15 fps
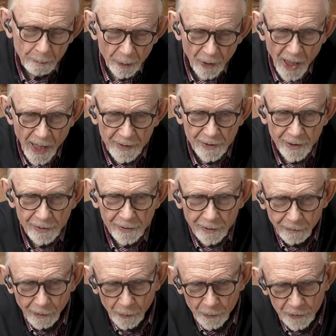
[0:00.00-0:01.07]
process
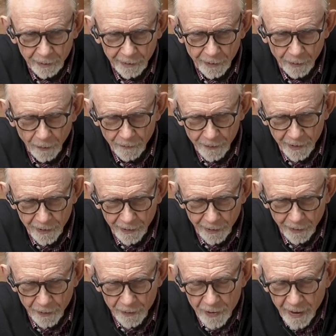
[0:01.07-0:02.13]
closely over the
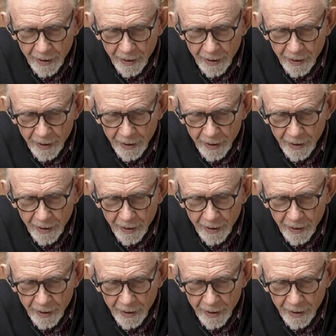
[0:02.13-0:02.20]
years,